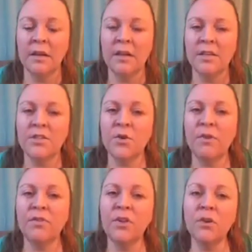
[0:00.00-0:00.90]
So
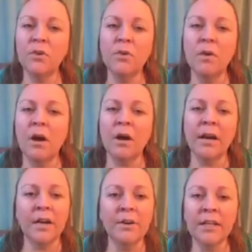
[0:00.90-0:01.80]
if you are
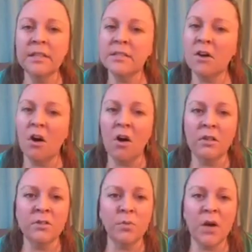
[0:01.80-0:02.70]
hearing this call
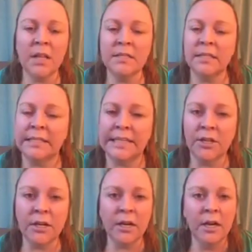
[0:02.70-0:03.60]
as well as a
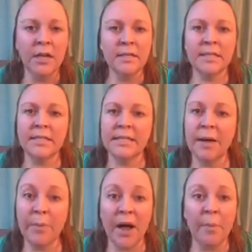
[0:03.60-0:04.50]
leader to
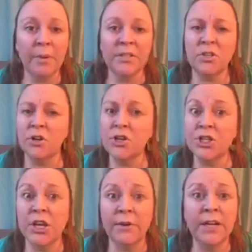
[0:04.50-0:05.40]
step up and start
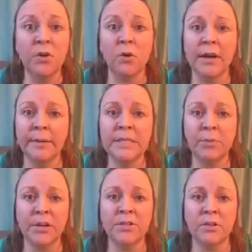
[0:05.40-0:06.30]
sharing your
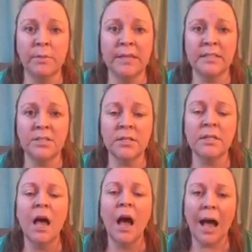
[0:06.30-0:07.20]
inspirational
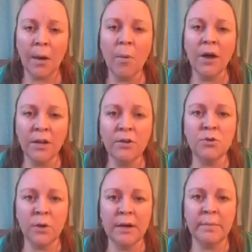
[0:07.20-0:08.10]
messages, I want you to
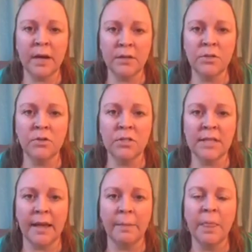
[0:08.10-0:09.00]
join me on
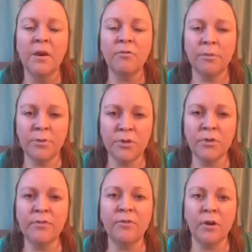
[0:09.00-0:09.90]
Tuesday from 2
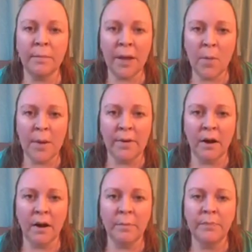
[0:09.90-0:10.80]
to 4 in my
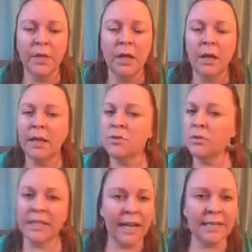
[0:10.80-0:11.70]
webinar. It's
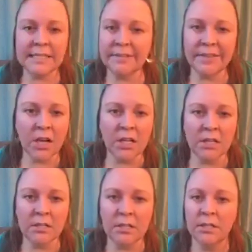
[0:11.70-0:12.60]
only
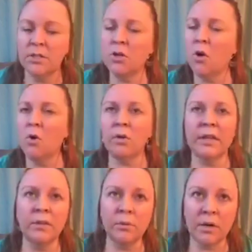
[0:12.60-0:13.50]
$97.
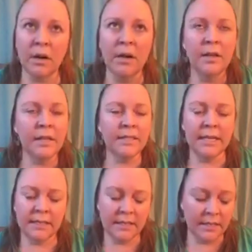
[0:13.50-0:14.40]
Totally the work. It's
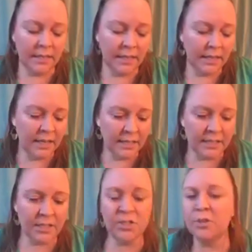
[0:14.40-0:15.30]
like the
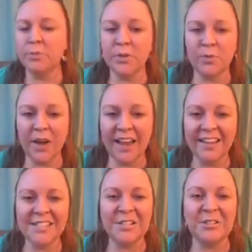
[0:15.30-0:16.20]
easiest, cheapest
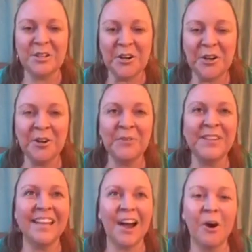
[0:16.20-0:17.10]
way to learn
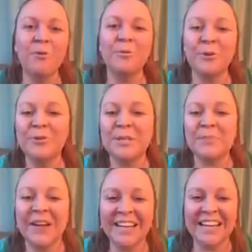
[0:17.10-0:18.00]
without losing
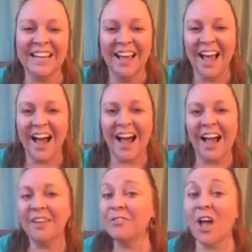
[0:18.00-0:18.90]
money.
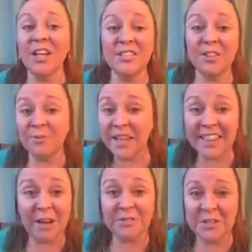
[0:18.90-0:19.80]
I've lost
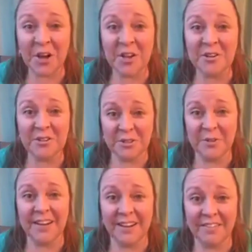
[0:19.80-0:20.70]
$3,000
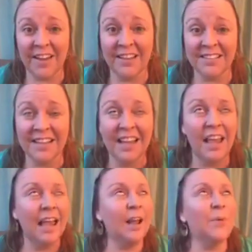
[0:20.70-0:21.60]
doing an event,
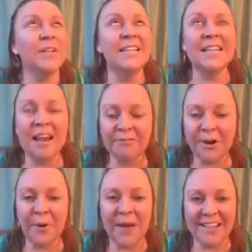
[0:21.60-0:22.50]
and I will never
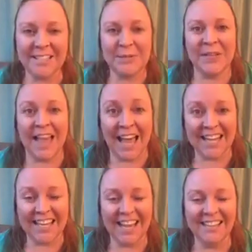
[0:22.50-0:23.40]
go back to doing that
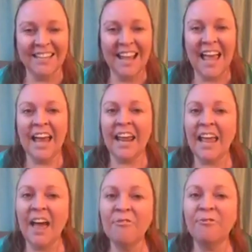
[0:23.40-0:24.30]
again. And I
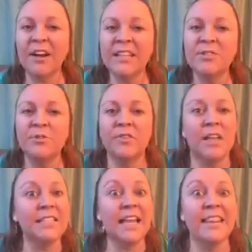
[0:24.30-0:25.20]
have friends who have
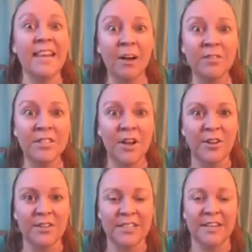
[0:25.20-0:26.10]
lost
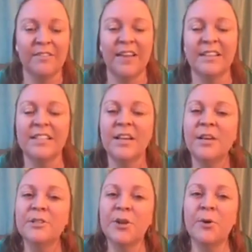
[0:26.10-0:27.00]
$10,000 in events.
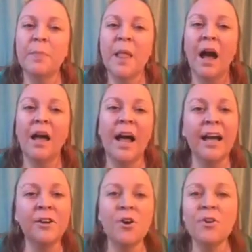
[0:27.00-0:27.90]
So
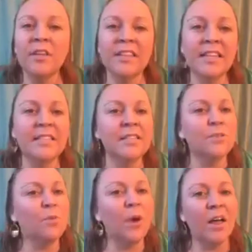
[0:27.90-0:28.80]
I know that this
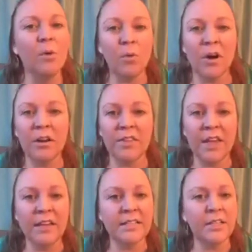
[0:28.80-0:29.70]
is well worth
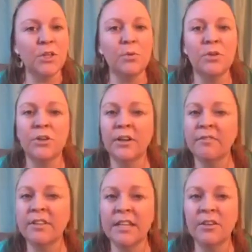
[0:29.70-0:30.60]
it. You will learn
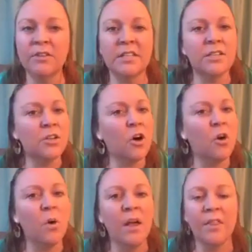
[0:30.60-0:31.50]
everything you need to
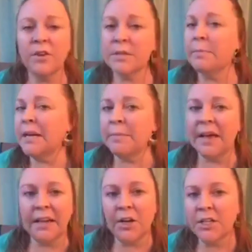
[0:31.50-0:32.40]
know. There's a money
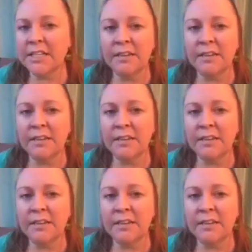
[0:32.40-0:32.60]
back guarantee.